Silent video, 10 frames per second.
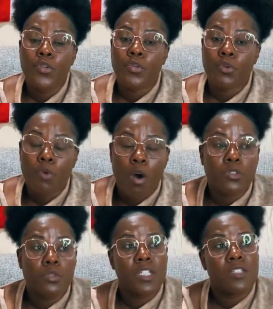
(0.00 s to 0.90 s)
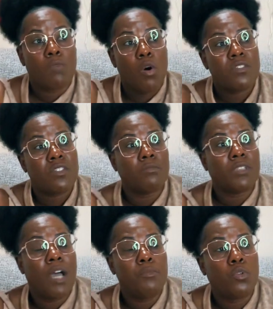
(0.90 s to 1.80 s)
You go through this mode
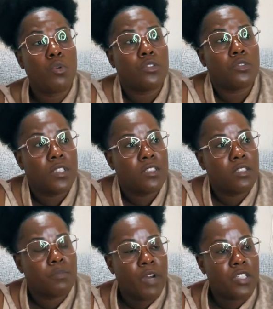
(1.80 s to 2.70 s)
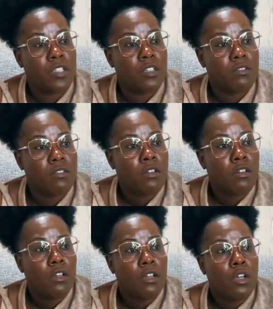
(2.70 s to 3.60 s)
sometimes, you go through these depressions,
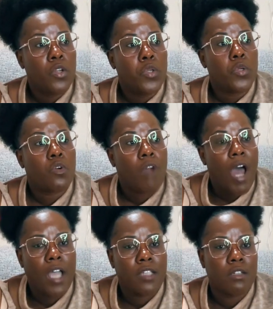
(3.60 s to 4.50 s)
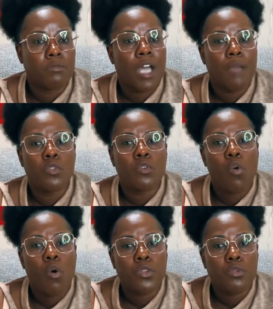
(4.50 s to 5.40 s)
you cry. Sometimes you're
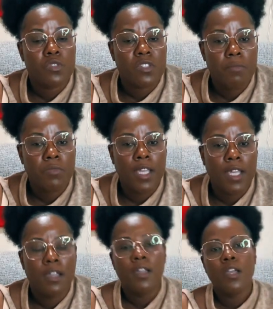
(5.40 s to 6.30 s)
going through something,